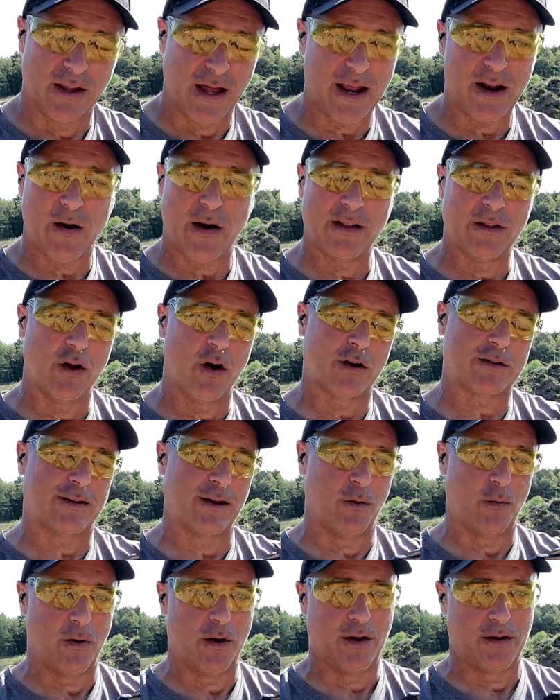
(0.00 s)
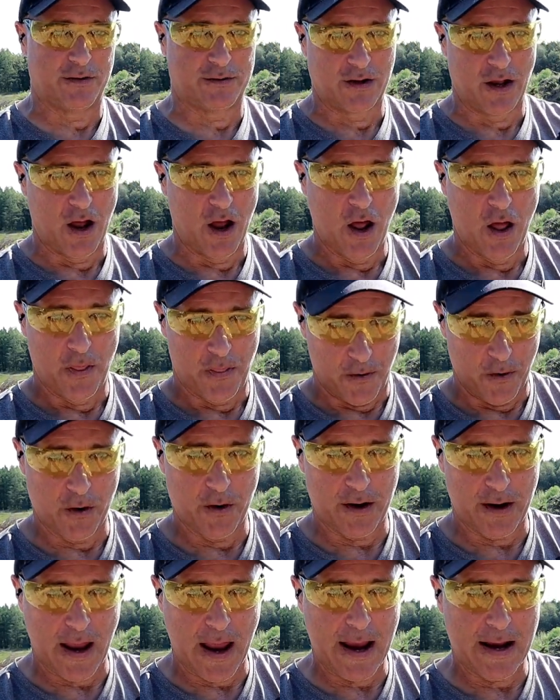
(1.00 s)
Later I looked, it was
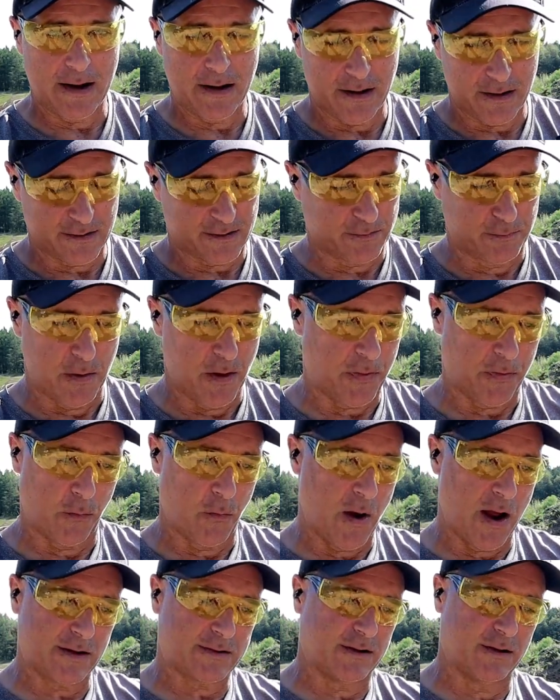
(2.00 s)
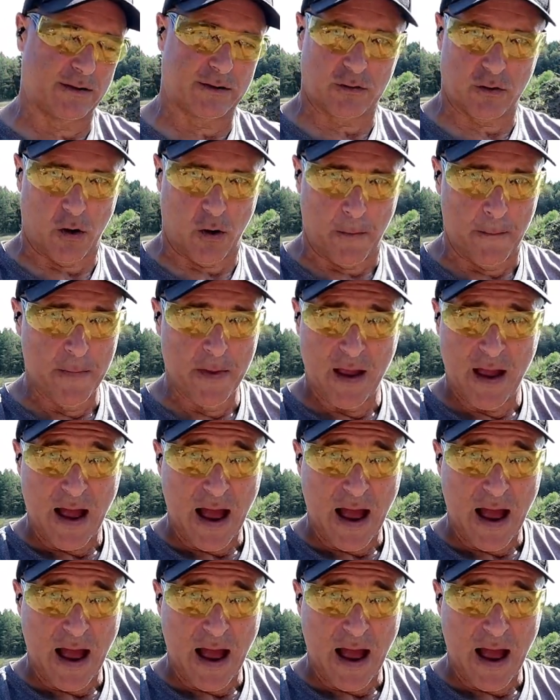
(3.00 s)
38 Smith & Wesson. So